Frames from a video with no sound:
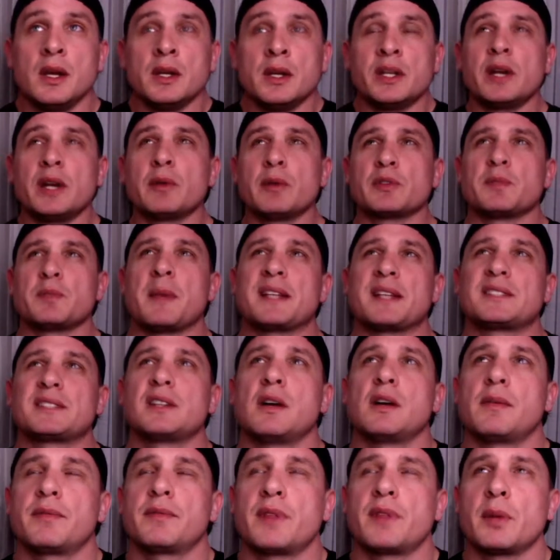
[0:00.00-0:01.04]
You know what's messed
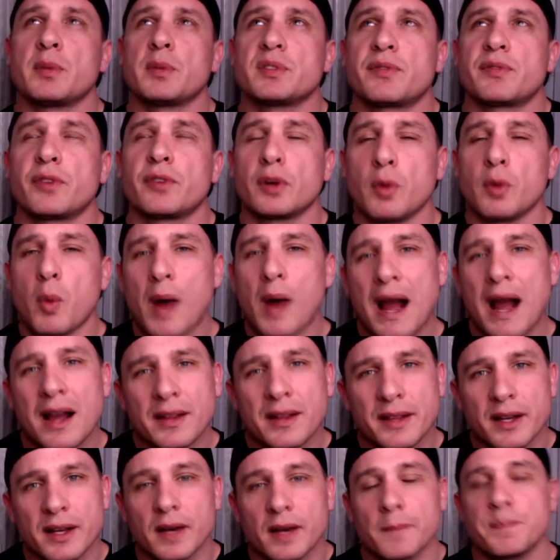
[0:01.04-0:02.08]
up? There was, for a while
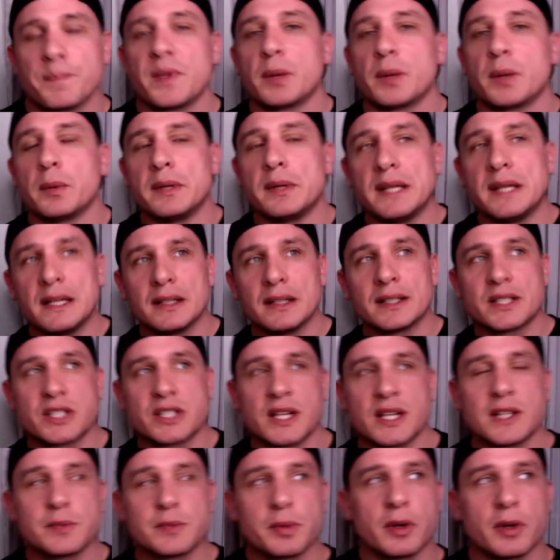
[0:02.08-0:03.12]
there, there were needle
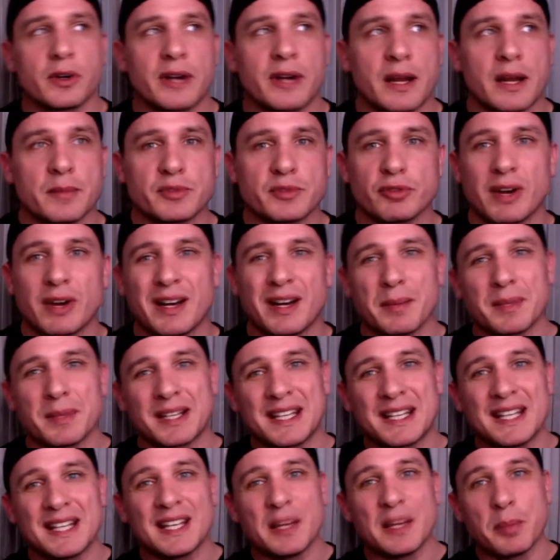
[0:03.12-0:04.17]
exchange programs right at
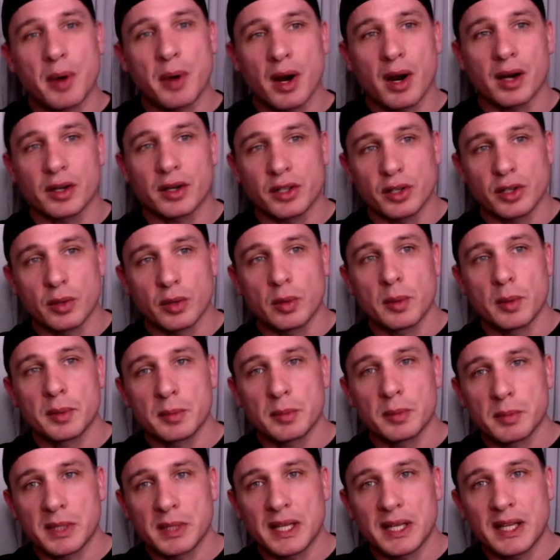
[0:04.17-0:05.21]
Makiki Park. You know where
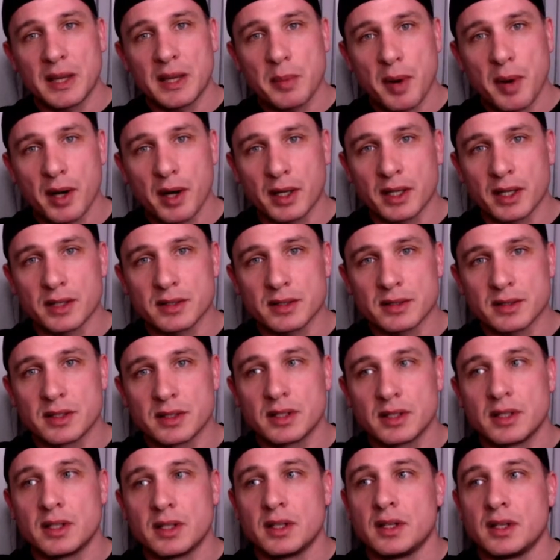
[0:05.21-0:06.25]
Makiki Park is?
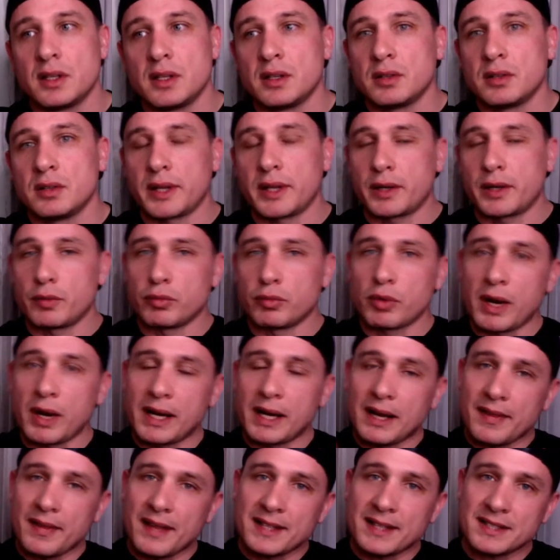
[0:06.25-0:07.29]
Like right
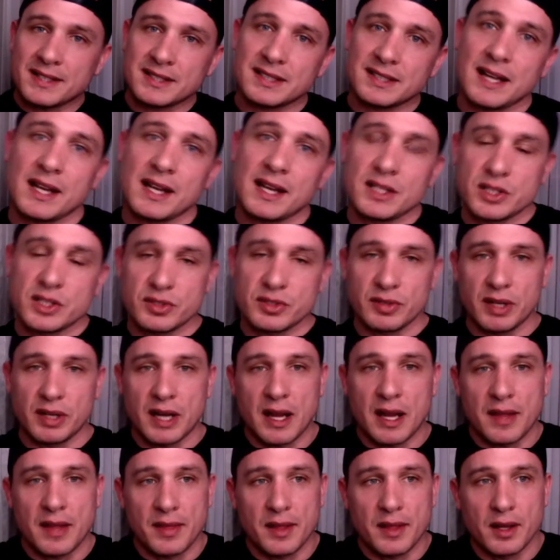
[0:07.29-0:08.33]
on that side street,
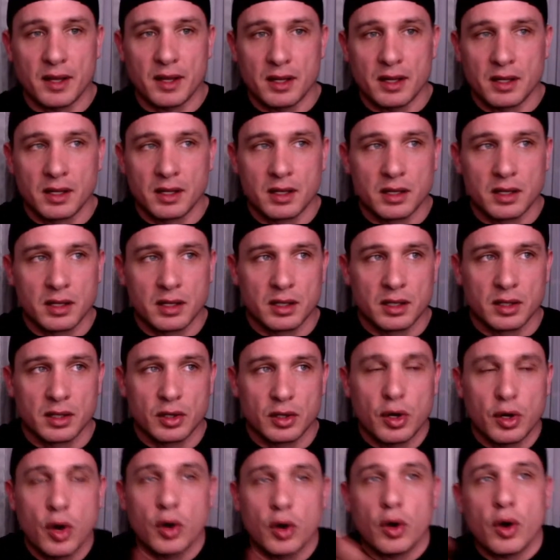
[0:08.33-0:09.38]
on the
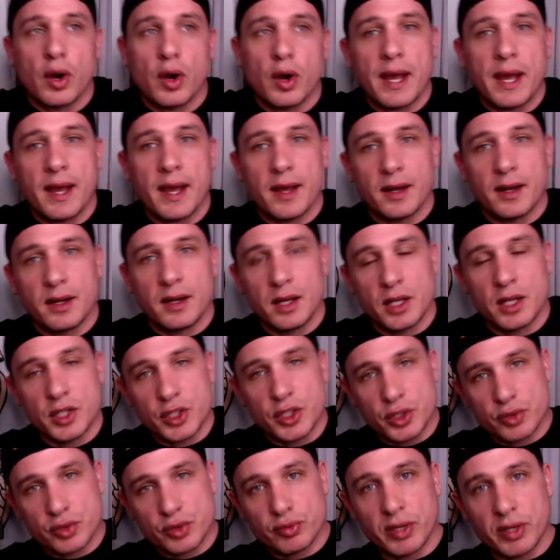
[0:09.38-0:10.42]
Coco Head
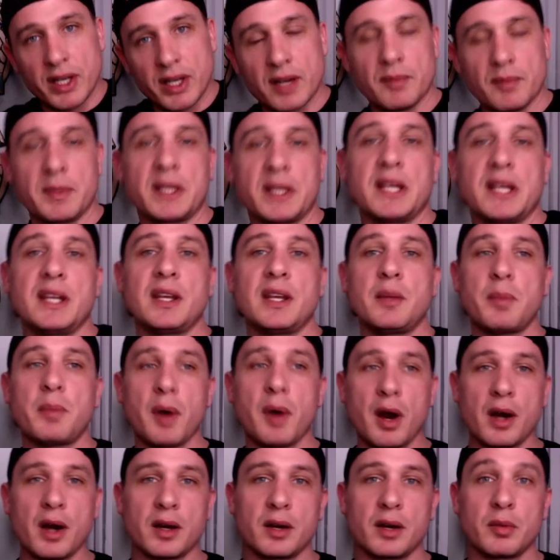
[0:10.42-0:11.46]
street of Makiki
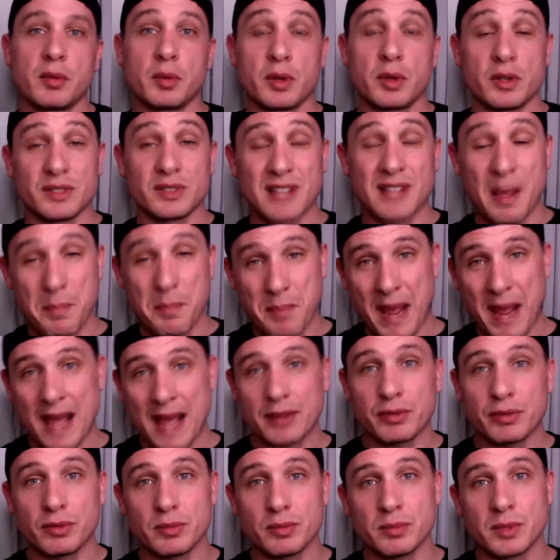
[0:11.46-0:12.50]
Park, where there's that
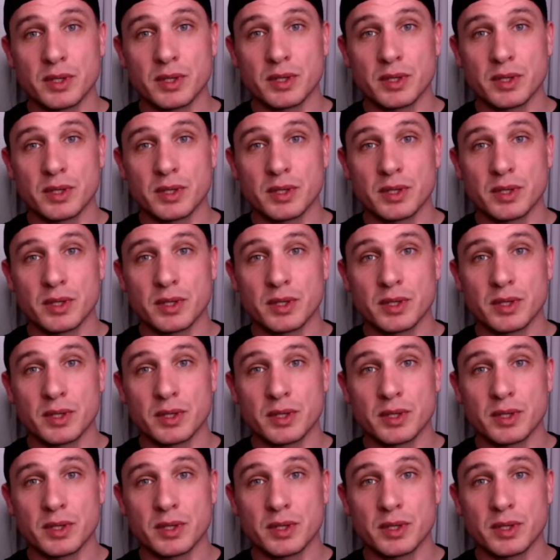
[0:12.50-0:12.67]
bathroom.